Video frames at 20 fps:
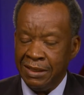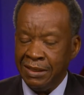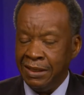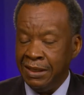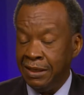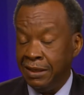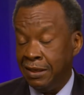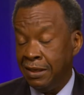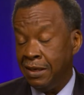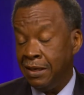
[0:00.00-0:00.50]
and
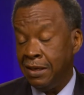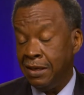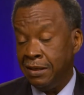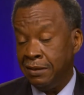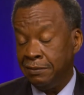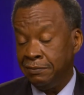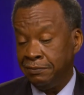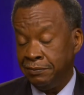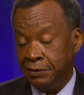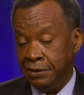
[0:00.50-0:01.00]

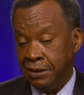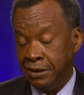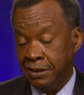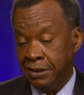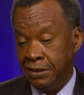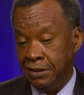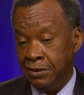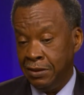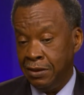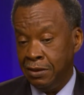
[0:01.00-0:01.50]

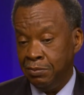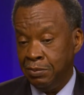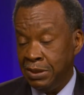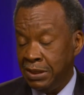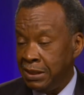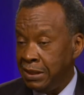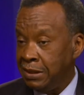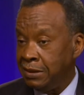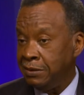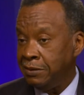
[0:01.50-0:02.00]
the young
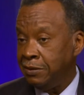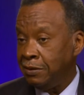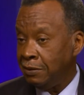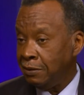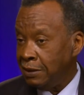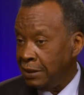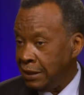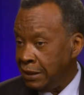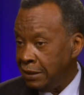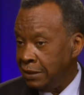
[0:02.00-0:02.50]
men,
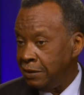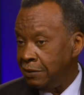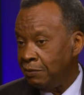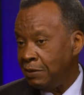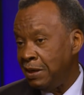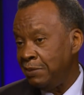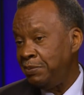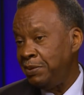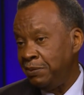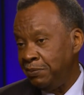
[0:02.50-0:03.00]
young ladies, and
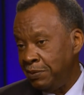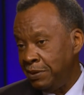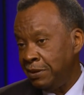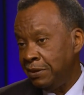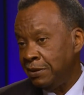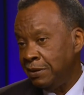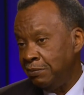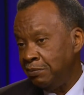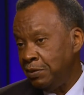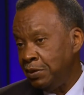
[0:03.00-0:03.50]
white people in
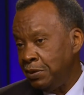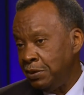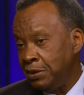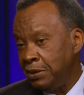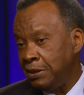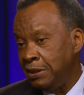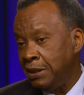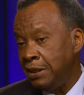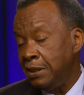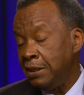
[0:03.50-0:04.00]
the
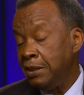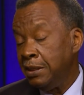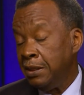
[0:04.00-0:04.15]
community